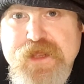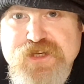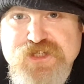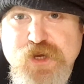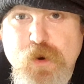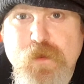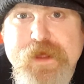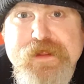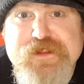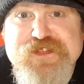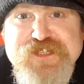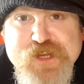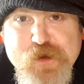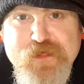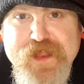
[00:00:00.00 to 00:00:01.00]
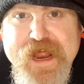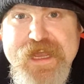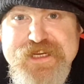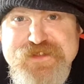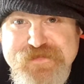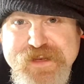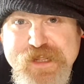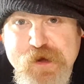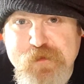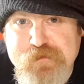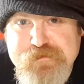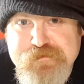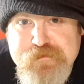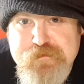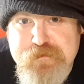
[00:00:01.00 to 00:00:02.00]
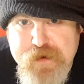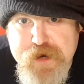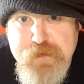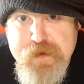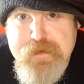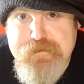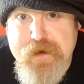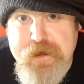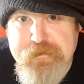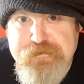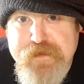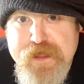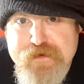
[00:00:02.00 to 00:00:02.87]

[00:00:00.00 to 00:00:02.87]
So we'll see you on the next video. But remember,